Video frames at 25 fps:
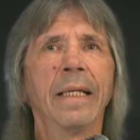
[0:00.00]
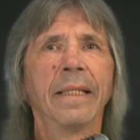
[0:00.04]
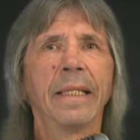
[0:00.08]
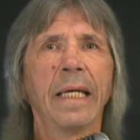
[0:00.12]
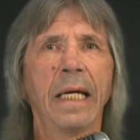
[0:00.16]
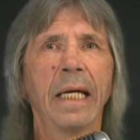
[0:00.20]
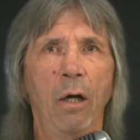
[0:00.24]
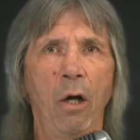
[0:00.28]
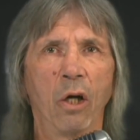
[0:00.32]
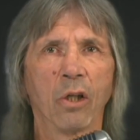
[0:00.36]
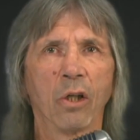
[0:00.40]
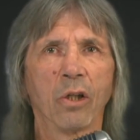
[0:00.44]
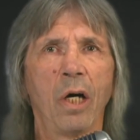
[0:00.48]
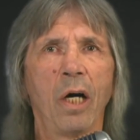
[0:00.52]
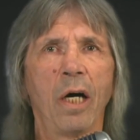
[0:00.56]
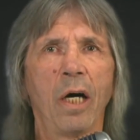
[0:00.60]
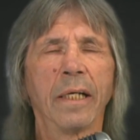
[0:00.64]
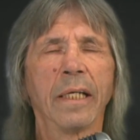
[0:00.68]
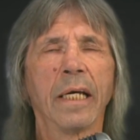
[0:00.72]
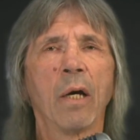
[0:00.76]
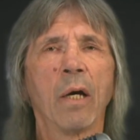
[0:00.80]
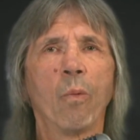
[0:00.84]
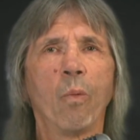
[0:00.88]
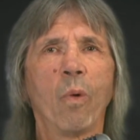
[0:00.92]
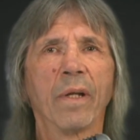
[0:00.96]
They hung
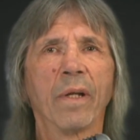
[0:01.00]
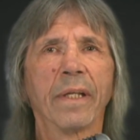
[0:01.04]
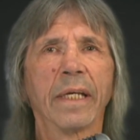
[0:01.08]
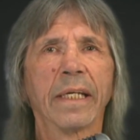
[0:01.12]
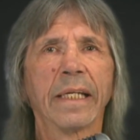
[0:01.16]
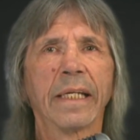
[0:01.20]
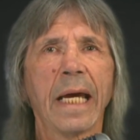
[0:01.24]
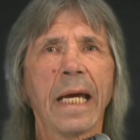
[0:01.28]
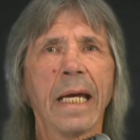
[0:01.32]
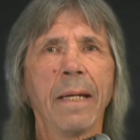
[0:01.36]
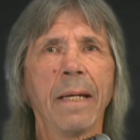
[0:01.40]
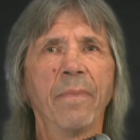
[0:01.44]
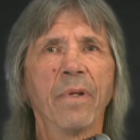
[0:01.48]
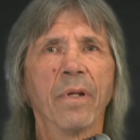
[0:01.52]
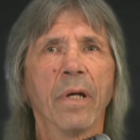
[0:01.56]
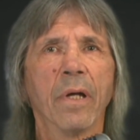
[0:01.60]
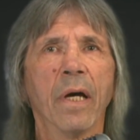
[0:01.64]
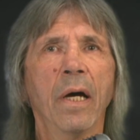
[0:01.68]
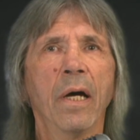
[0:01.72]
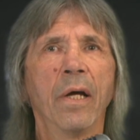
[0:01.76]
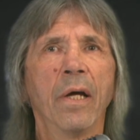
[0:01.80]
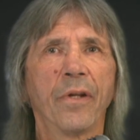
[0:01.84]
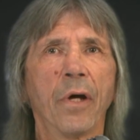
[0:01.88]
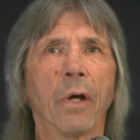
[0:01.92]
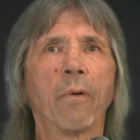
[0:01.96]
on and won the game.
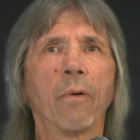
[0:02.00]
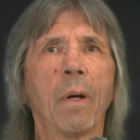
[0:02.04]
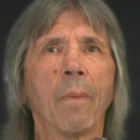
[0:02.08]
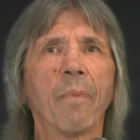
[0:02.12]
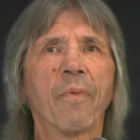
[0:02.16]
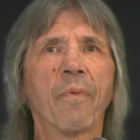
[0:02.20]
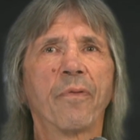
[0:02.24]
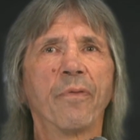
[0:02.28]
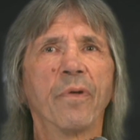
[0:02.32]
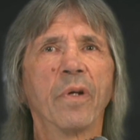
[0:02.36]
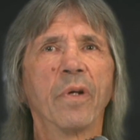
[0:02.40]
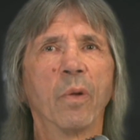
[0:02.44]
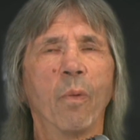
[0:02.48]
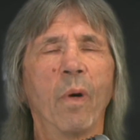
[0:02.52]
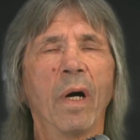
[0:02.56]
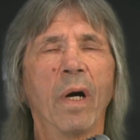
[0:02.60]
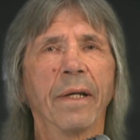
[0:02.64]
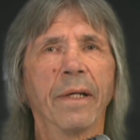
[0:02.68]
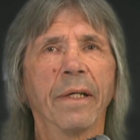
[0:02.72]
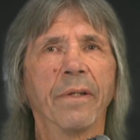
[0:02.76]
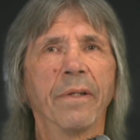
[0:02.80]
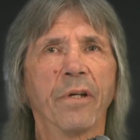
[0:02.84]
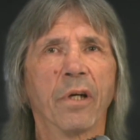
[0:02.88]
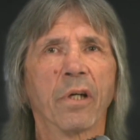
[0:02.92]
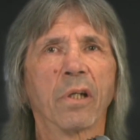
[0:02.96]
They're up
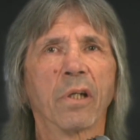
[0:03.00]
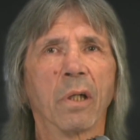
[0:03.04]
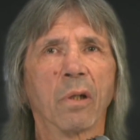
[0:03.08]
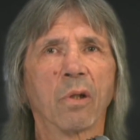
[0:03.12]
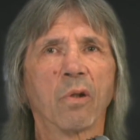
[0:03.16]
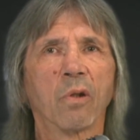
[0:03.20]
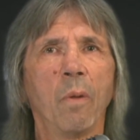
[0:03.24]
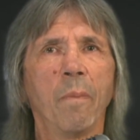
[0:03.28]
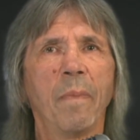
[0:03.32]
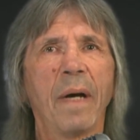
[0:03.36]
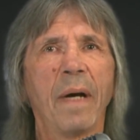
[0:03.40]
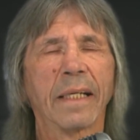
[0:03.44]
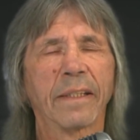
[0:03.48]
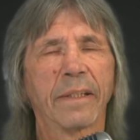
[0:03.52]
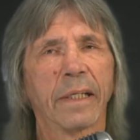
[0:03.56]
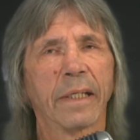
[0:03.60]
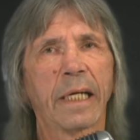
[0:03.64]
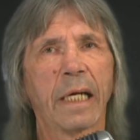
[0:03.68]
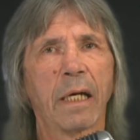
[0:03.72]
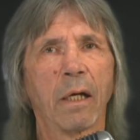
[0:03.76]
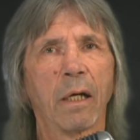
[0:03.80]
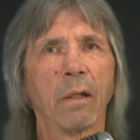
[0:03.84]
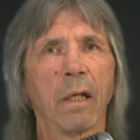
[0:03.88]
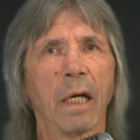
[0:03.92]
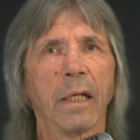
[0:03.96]
3-1. They're going to go back to
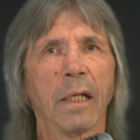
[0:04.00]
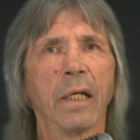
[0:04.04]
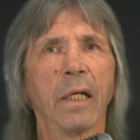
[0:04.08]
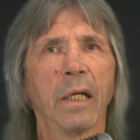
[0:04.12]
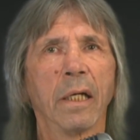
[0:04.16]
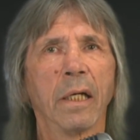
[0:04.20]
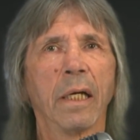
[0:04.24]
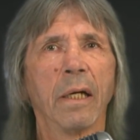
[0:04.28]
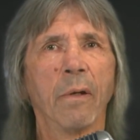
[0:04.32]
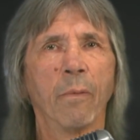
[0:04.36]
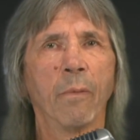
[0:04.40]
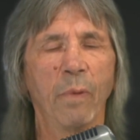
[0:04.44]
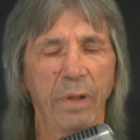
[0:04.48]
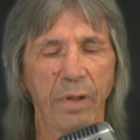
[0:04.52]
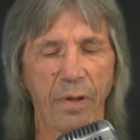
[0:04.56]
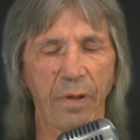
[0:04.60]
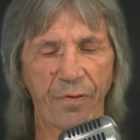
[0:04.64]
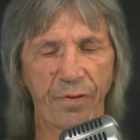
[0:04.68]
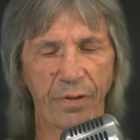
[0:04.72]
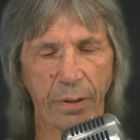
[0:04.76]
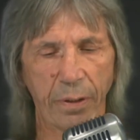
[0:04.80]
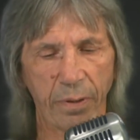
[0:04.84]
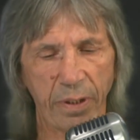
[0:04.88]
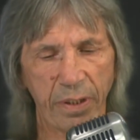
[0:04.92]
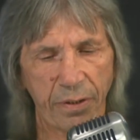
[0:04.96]
Carolina and win the
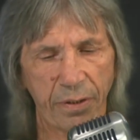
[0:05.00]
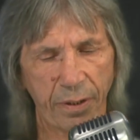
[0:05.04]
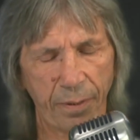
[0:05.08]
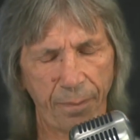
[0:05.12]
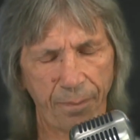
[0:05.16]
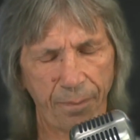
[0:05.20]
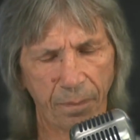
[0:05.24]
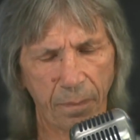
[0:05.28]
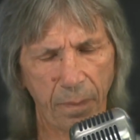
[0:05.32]
series.